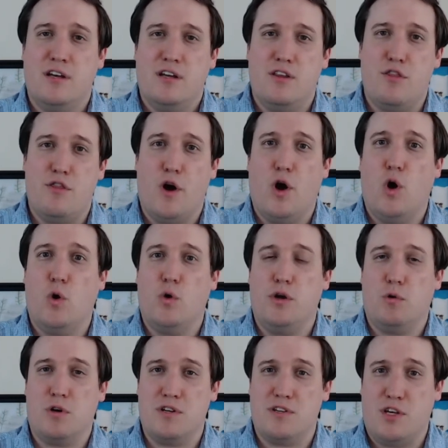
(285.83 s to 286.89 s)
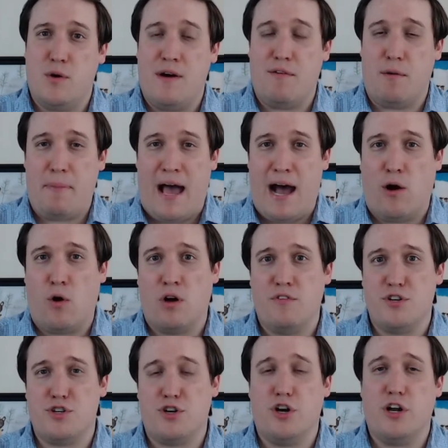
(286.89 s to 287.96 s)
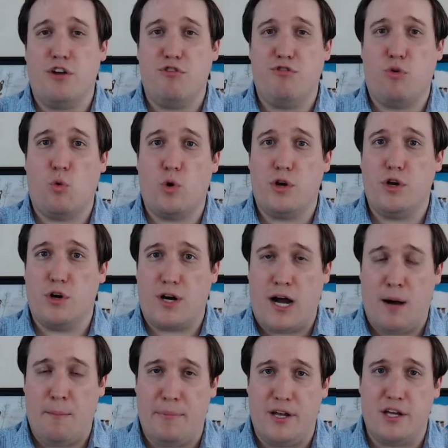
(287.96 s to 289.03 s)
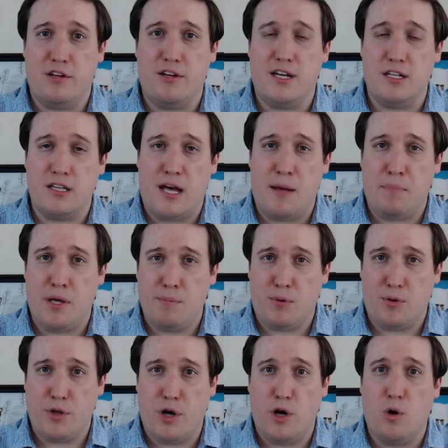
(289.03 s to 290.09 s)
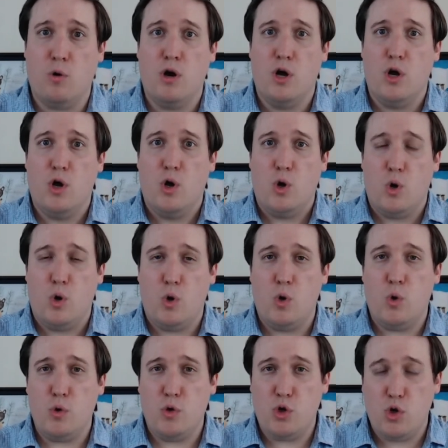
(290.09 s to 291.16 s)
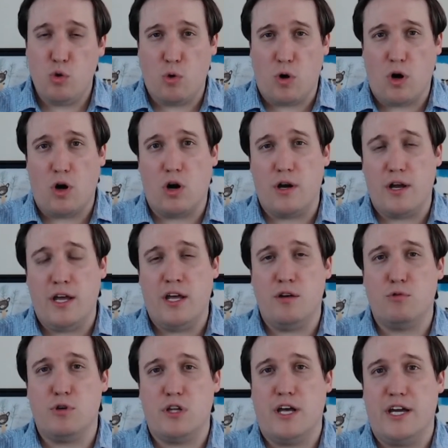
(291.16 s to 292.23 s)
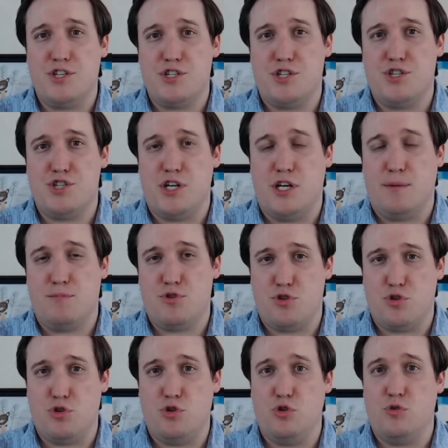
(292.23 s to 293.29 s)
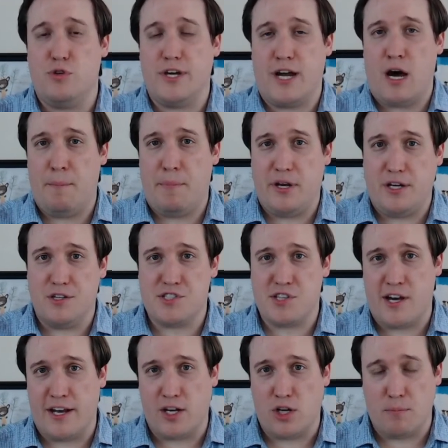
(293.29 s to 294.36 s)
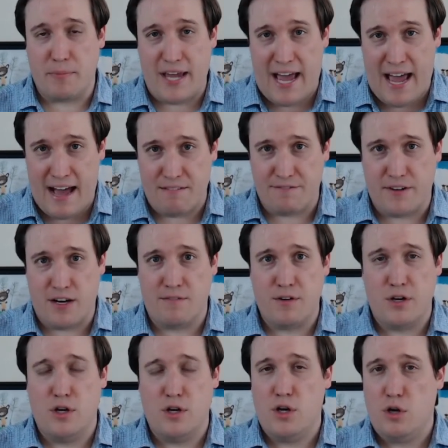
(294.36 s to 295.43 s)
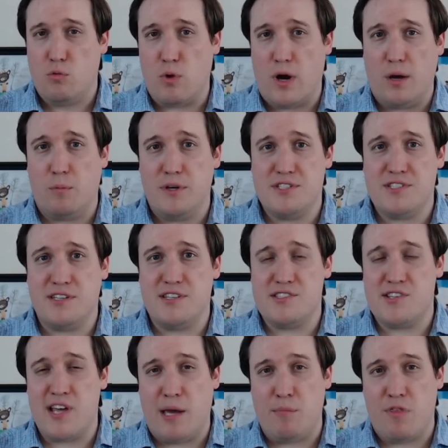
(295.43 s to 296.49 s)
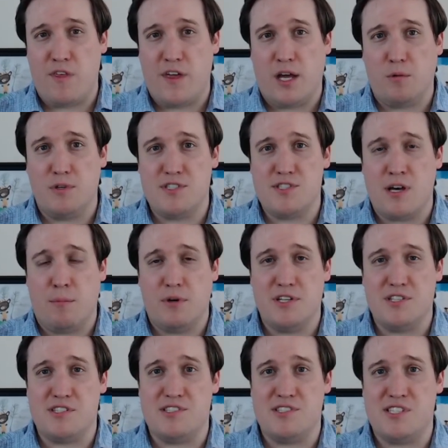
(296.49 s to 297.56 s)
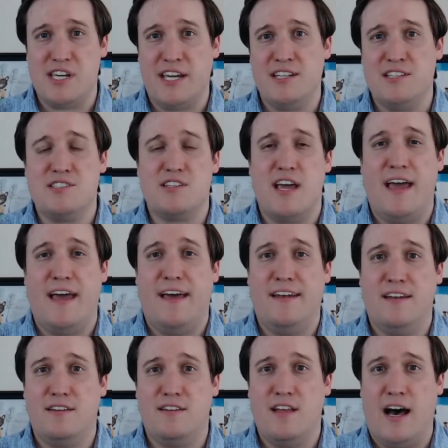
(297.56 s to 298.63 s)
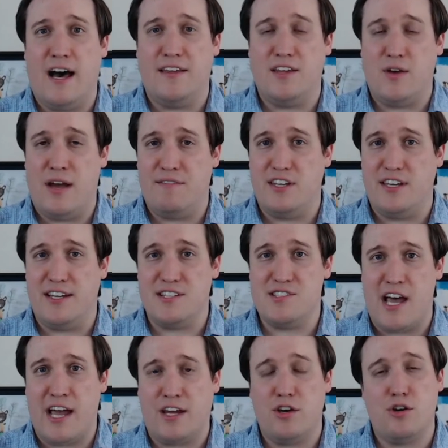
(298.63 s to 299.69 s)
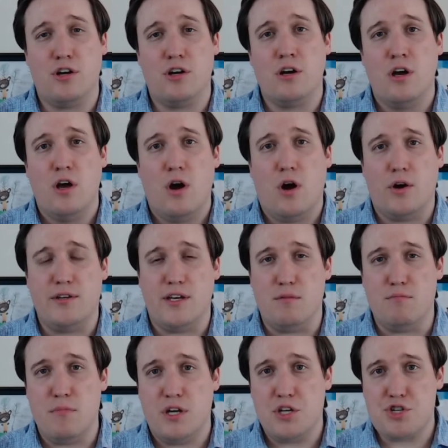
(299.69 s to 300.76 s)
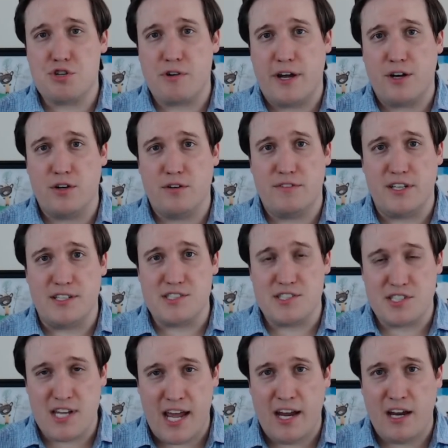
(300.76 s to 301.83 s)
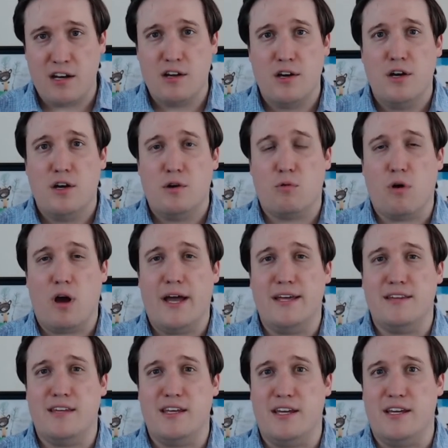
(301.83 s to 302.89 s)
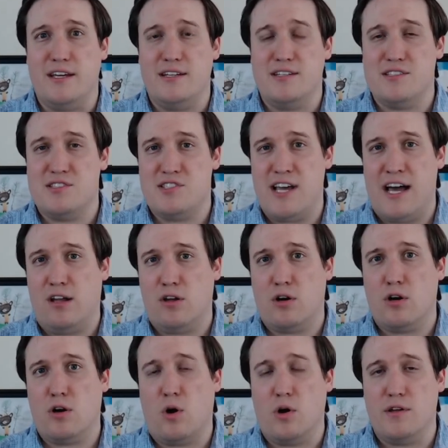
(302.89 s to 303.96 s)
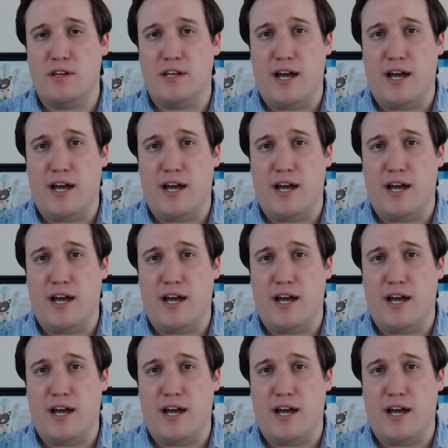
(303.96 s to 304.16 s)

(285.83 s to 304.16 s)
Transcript: though you have a power of attorney for your company. You need to let people know who you are in relationship to the company you're signing on behalf of, right? We see the same thing when someone is deceased and you have the executor or the administrator of the estate, right? The seller or the